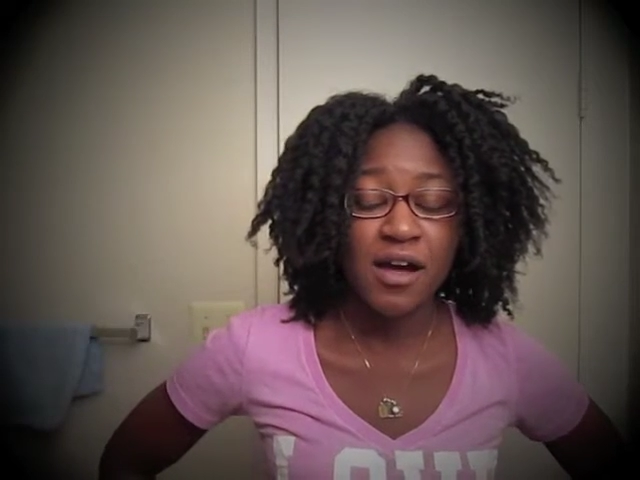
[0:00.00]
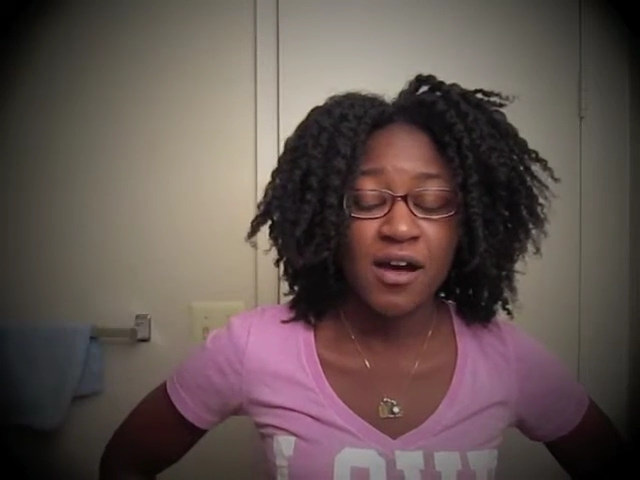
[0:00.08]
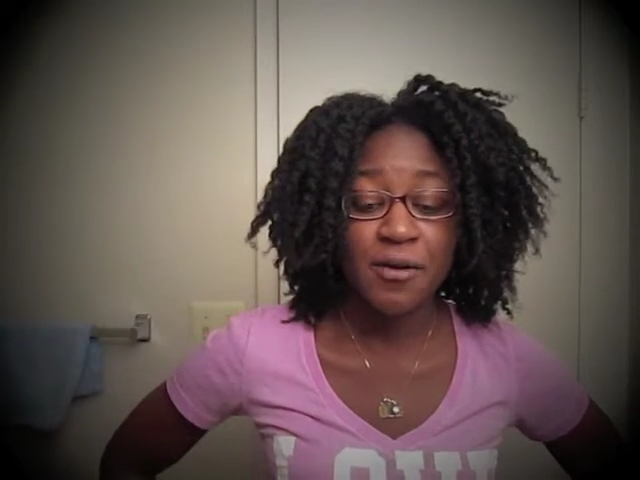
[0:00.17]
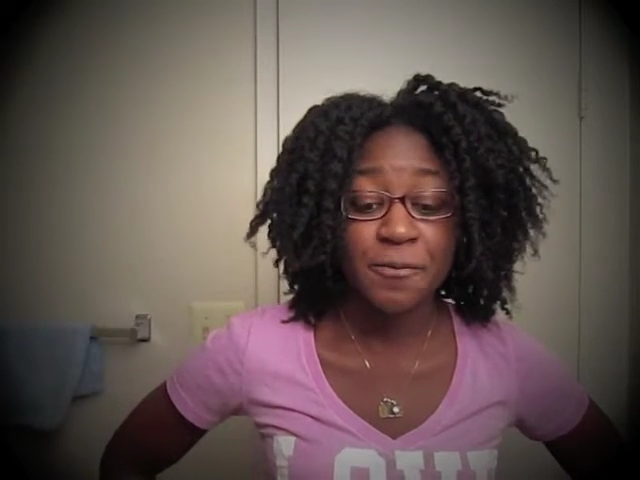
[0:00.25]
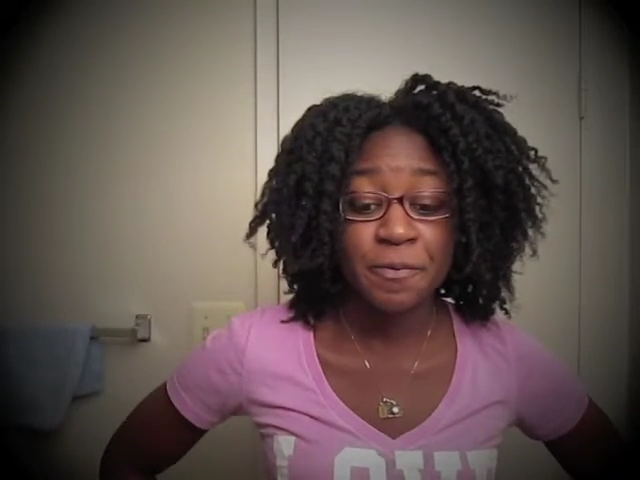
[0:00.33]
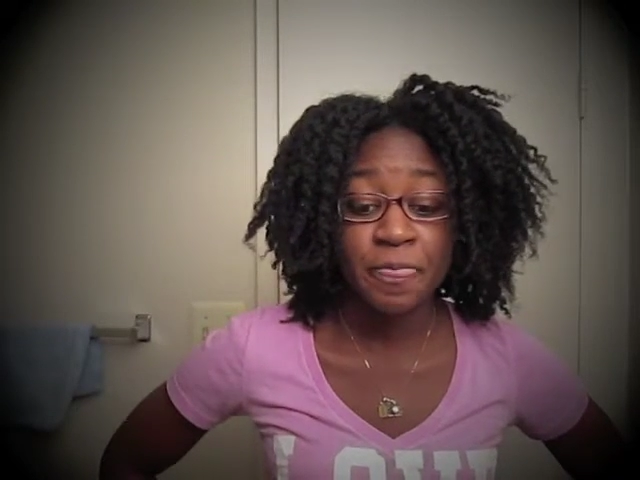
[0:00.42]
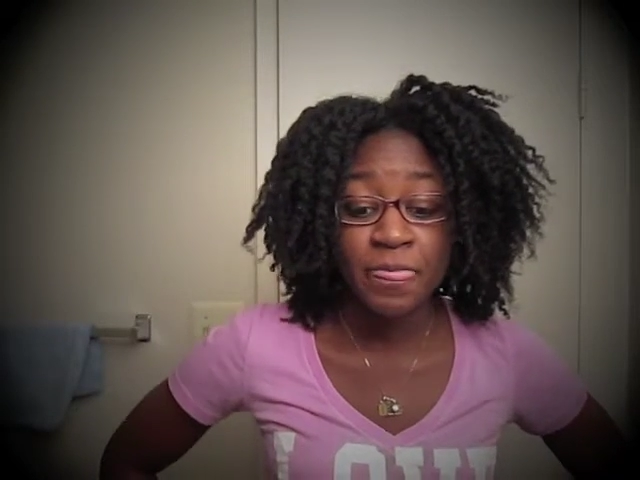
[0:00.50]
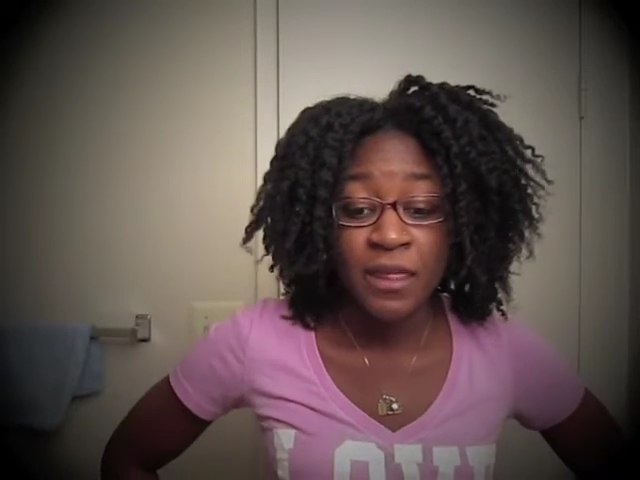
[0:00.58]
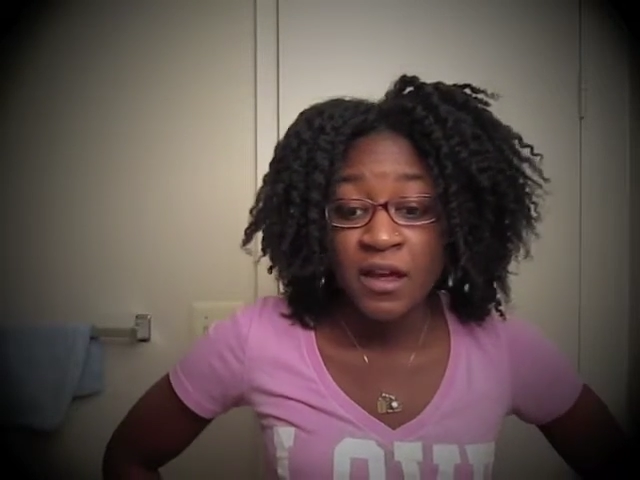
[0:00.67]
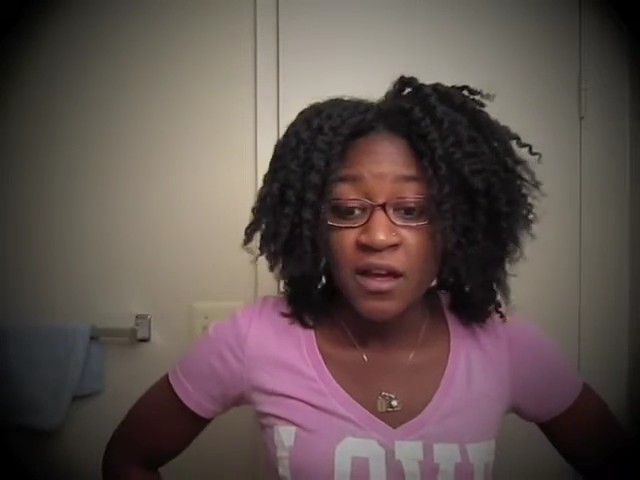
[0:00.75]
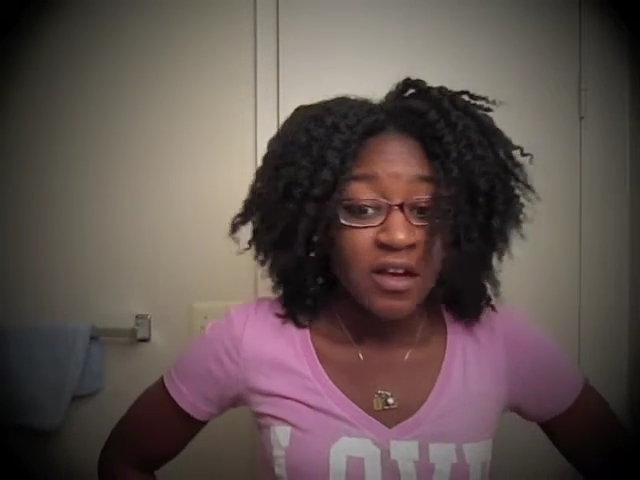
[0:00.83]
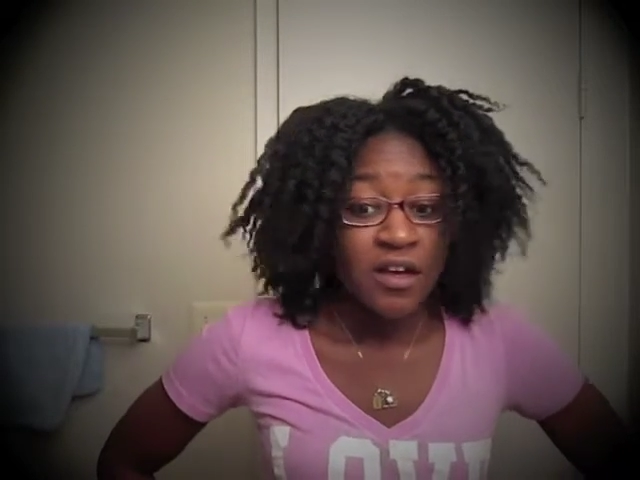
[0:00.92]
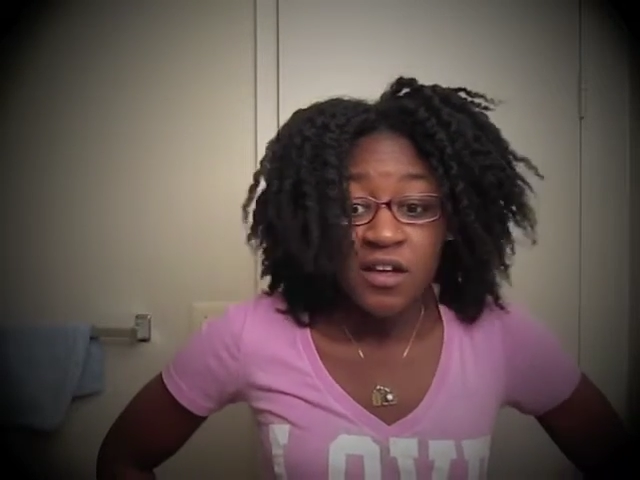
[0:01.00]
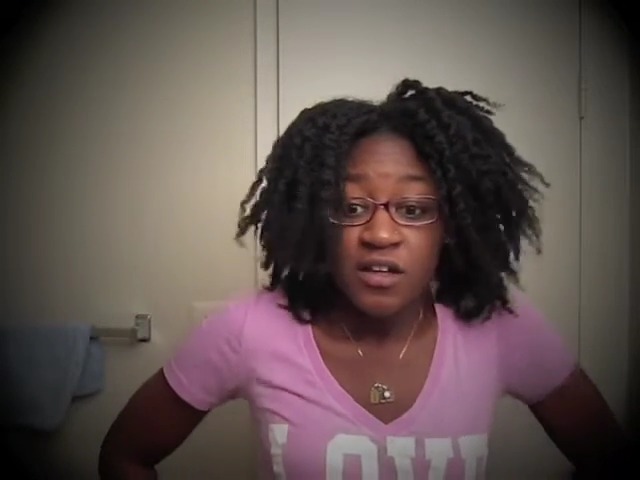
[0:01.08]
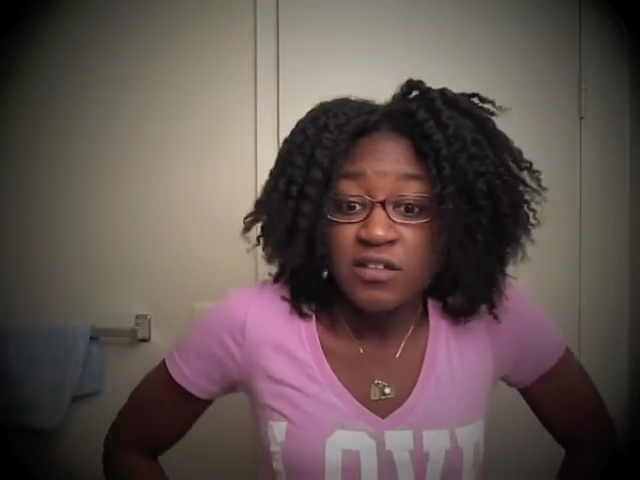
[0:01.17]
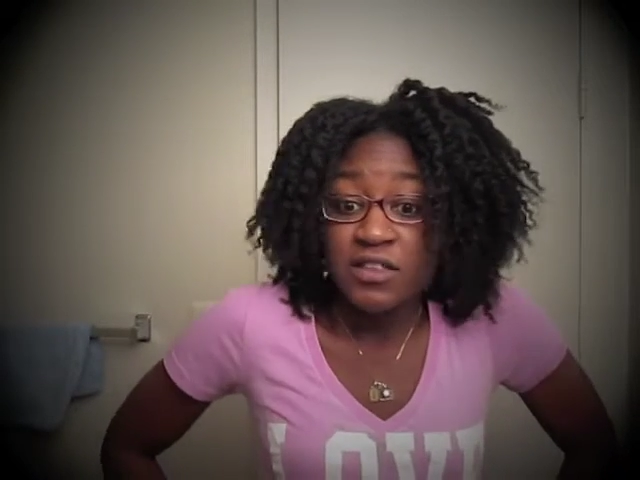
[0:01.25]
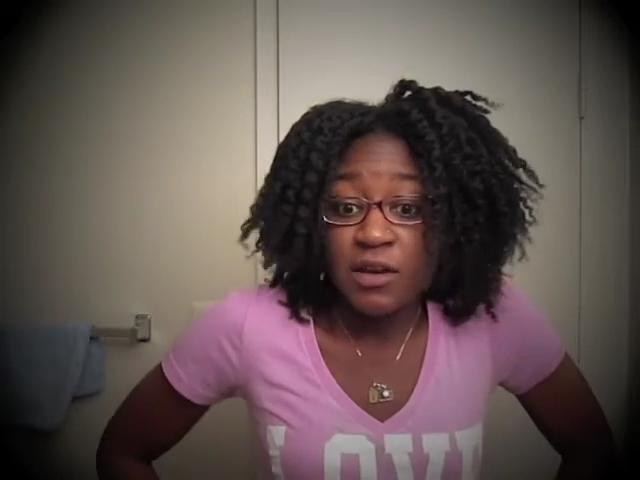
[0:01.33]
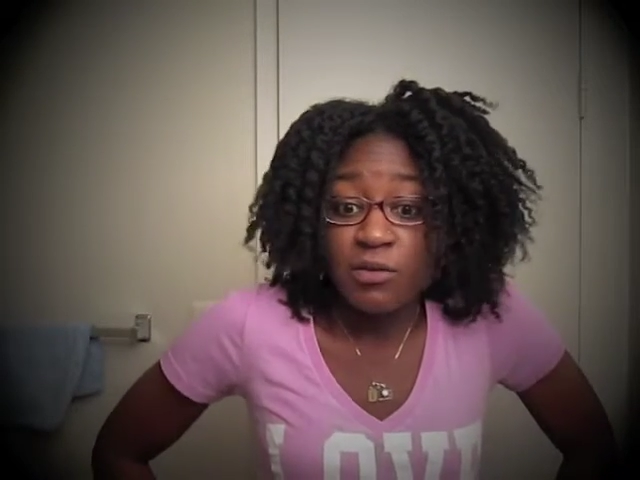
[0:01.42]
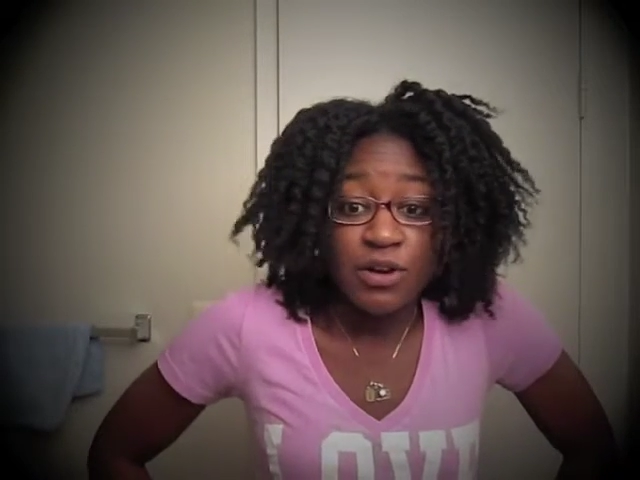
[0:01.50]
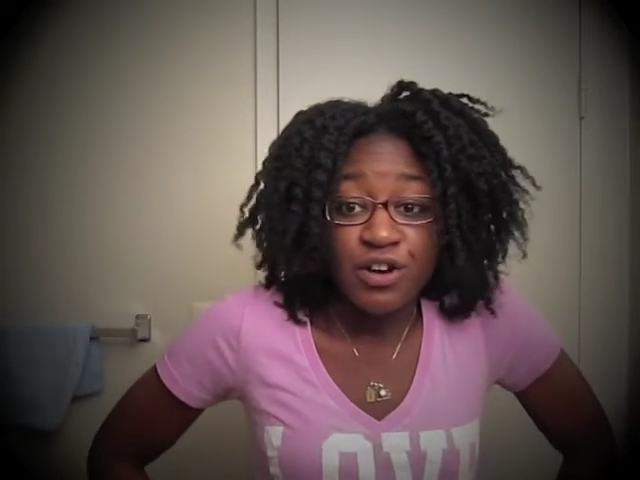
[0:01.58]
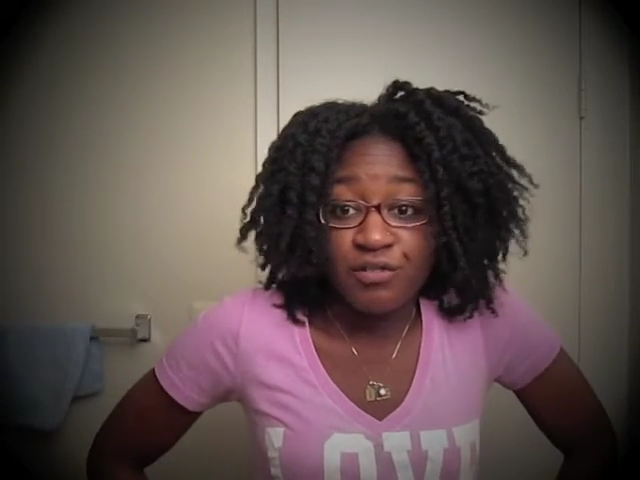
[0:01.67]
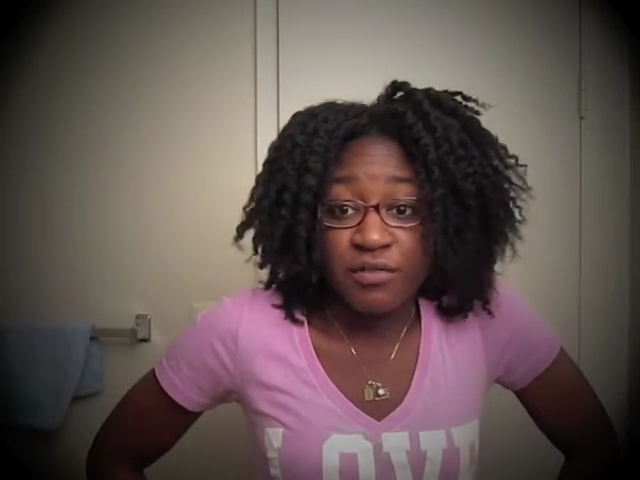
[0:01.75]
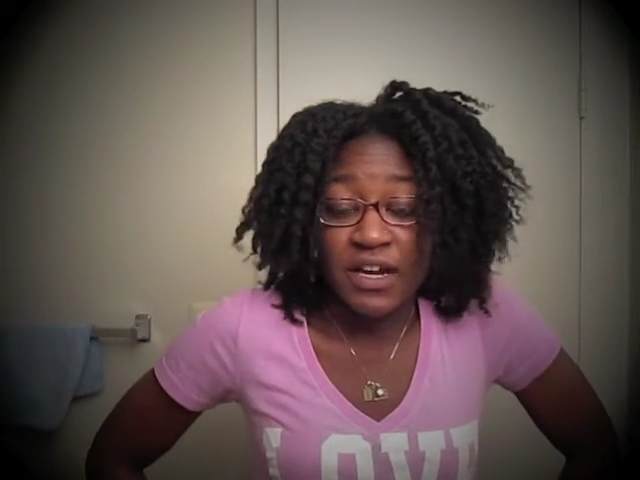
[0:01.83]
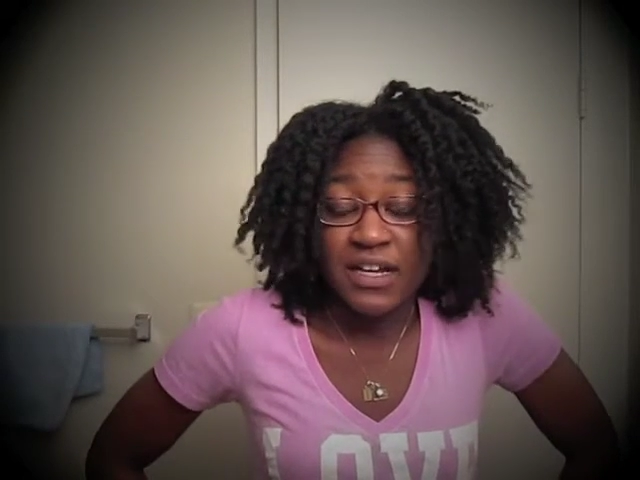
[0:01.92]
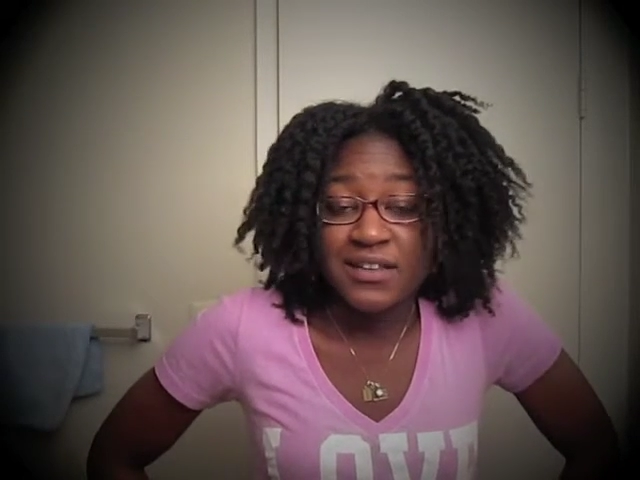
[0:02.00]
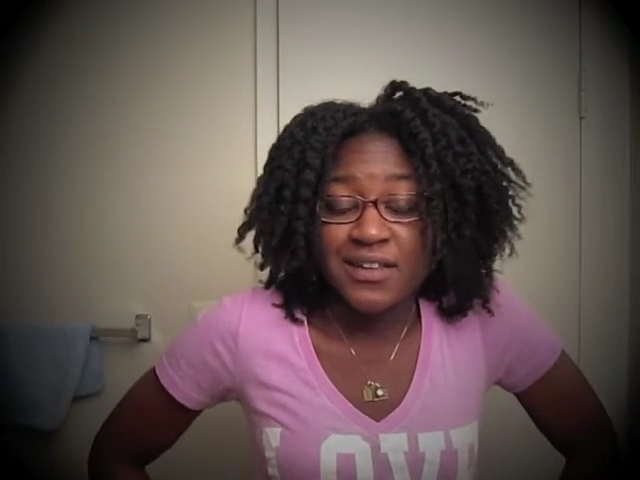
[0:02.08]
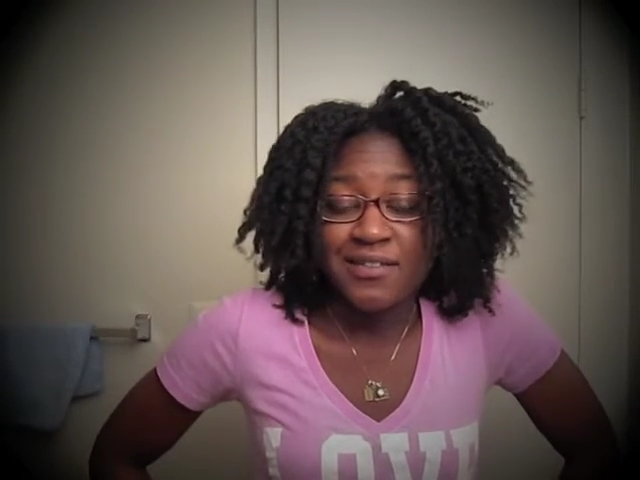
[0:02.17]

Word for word: Um, they were great.